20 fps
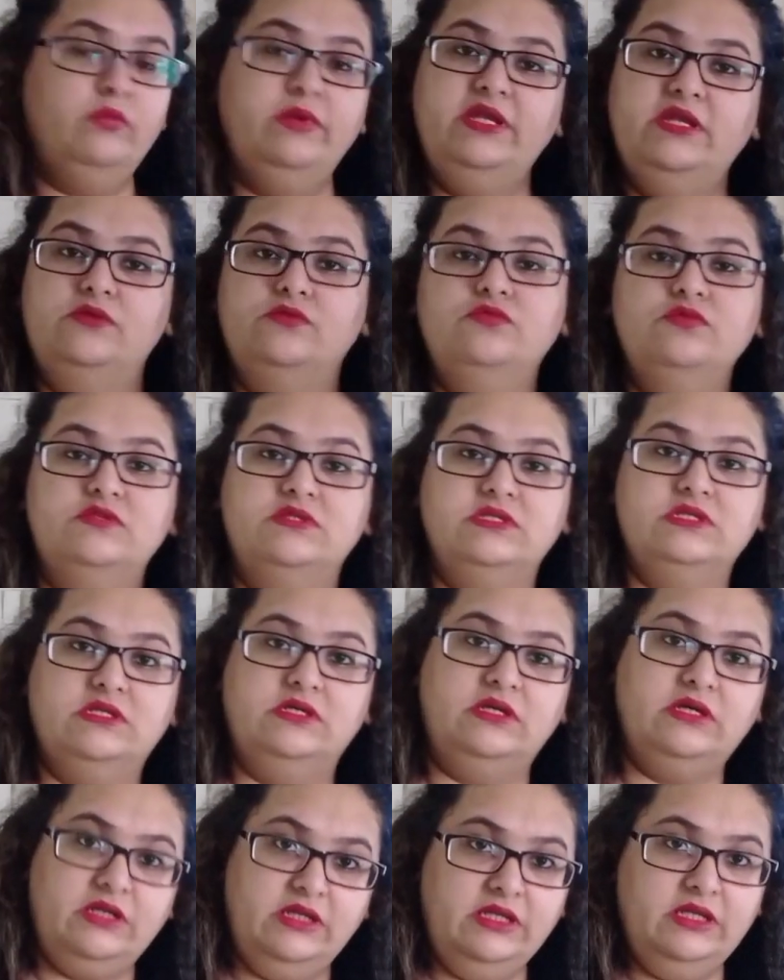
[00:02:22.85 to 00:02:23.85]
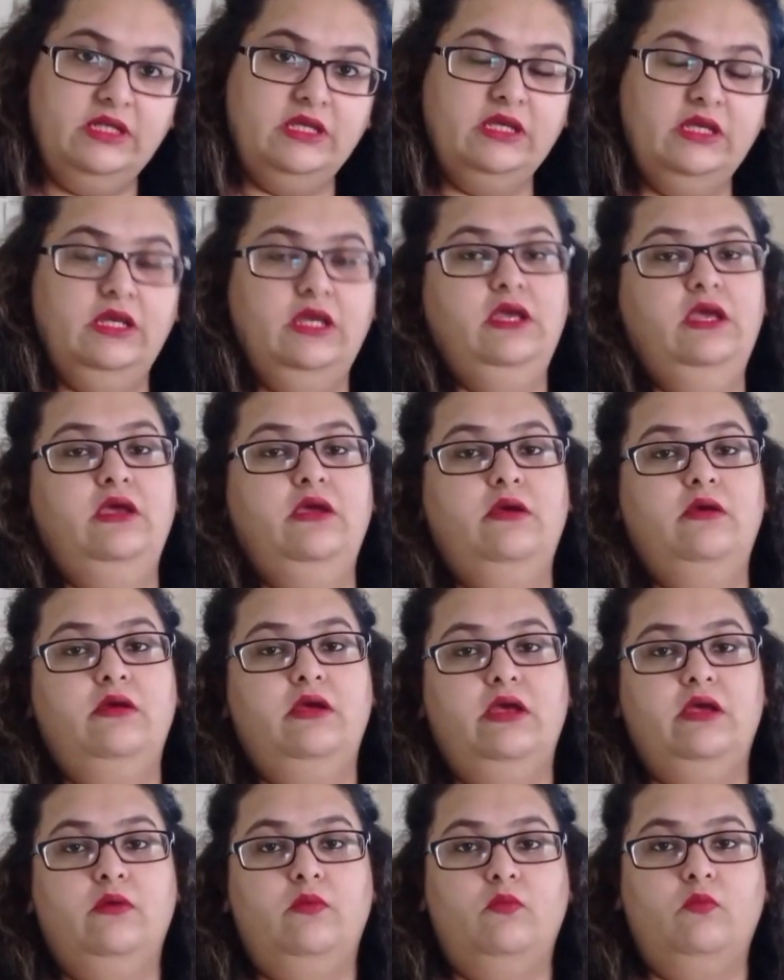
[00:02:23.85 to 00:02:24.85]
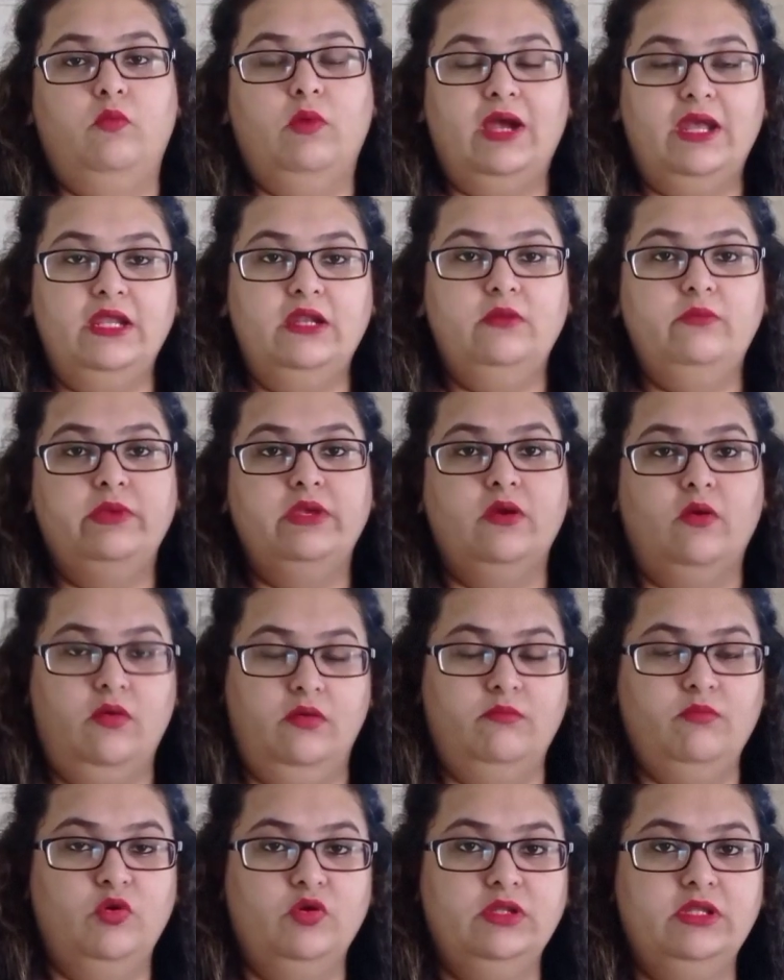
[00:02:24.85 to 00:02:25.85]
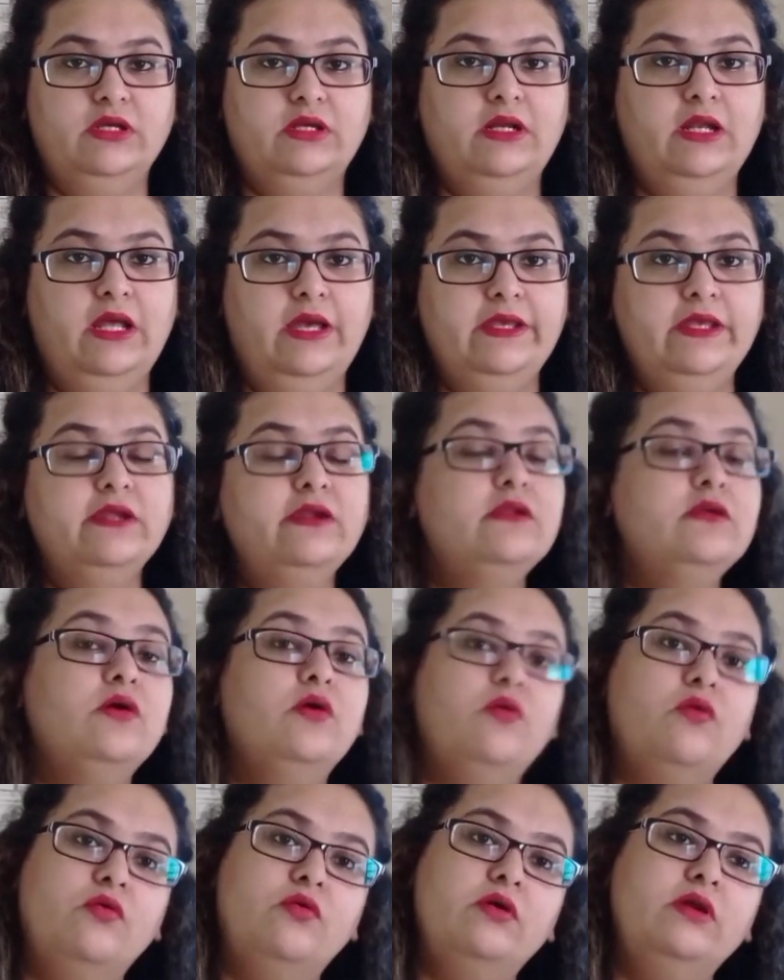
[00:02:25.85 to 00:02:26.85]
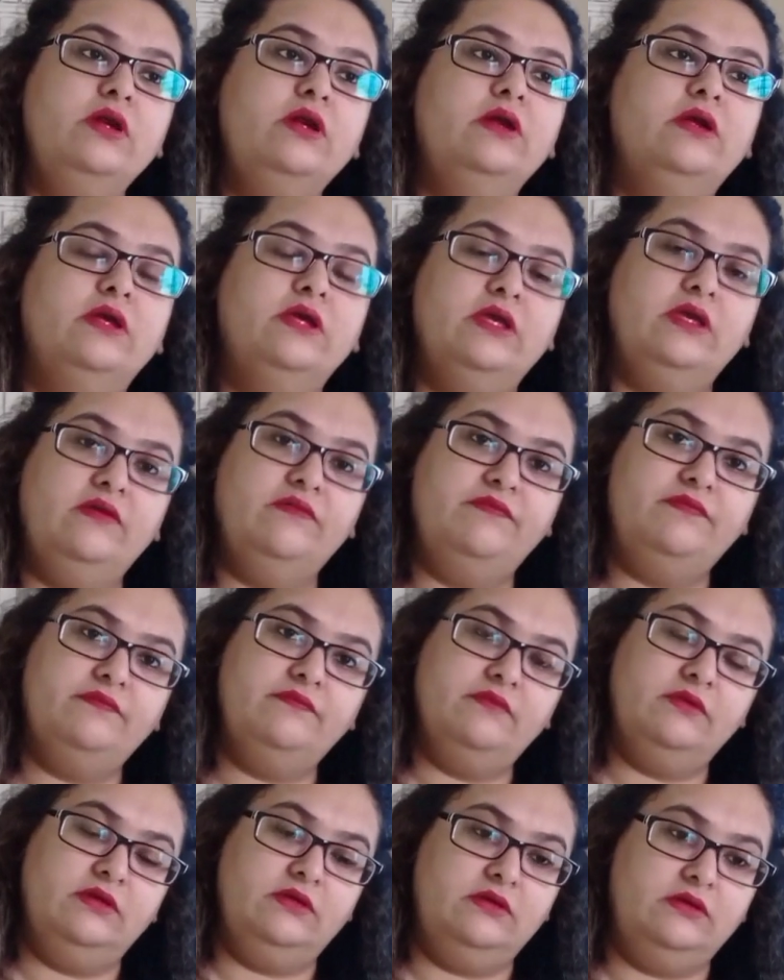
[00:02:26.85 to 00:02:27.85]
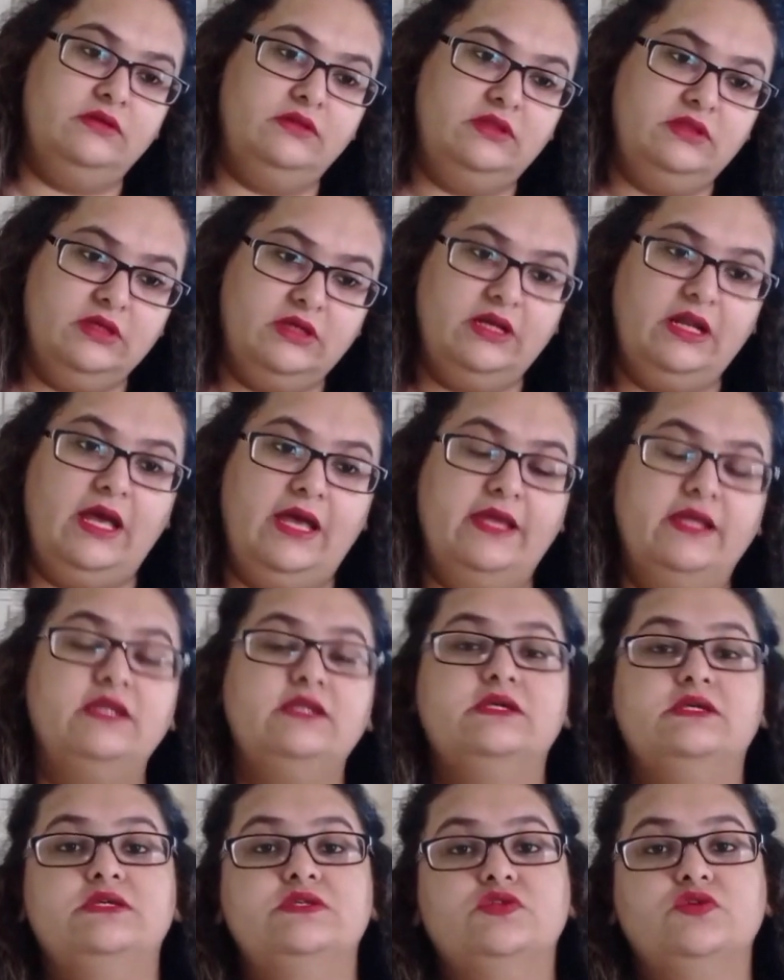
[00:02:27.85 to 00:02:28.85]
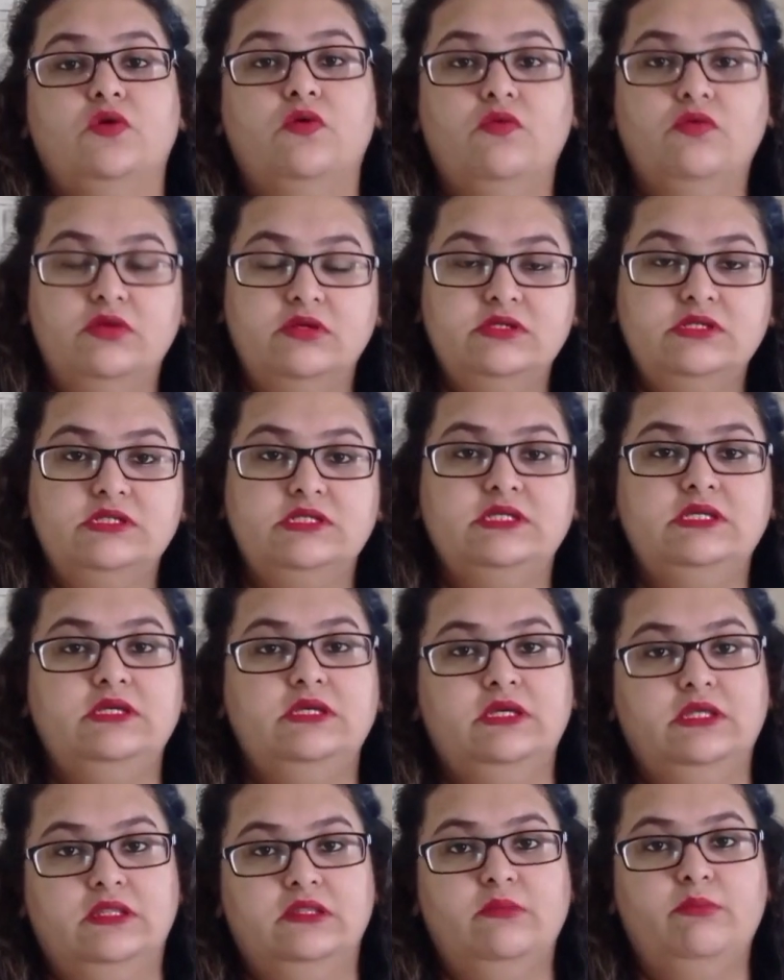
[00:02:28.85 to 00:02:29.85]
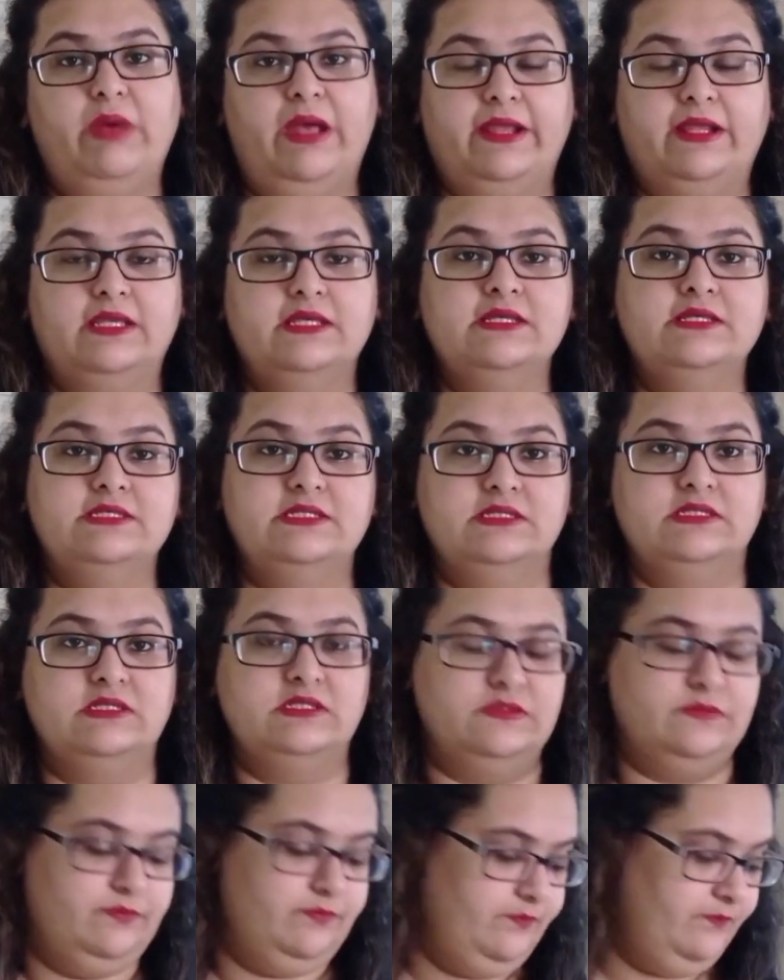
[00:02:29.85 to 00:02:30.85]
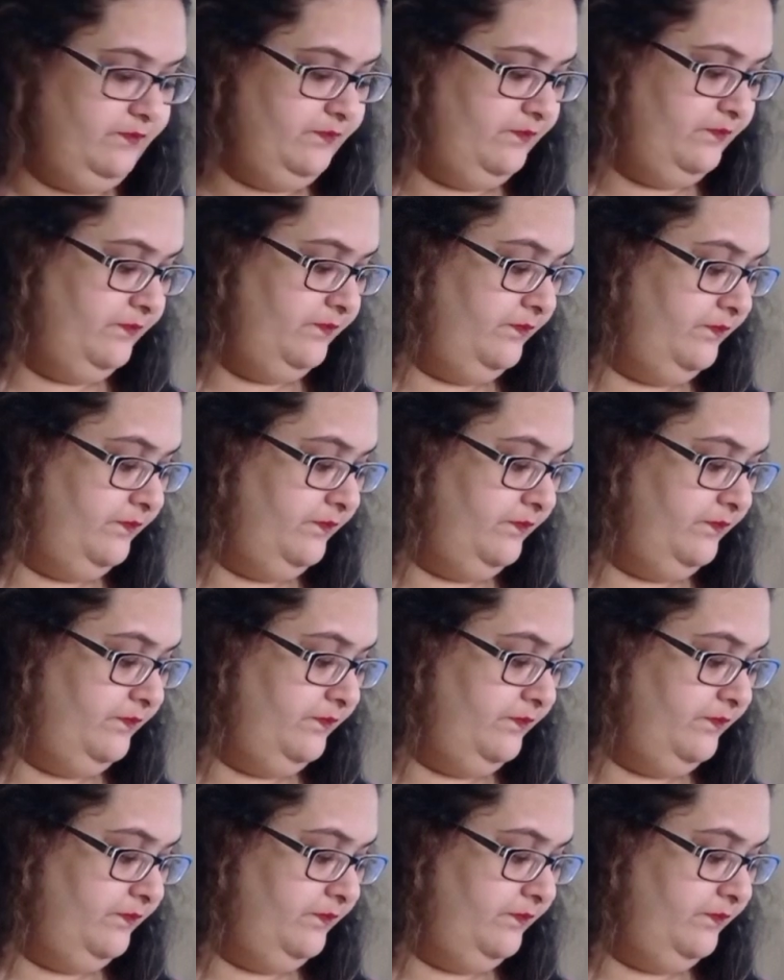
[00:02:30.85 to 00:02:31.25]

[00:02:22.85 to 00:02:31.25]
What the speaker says: we do screening while we onboard the client or if the client is already in the banking system.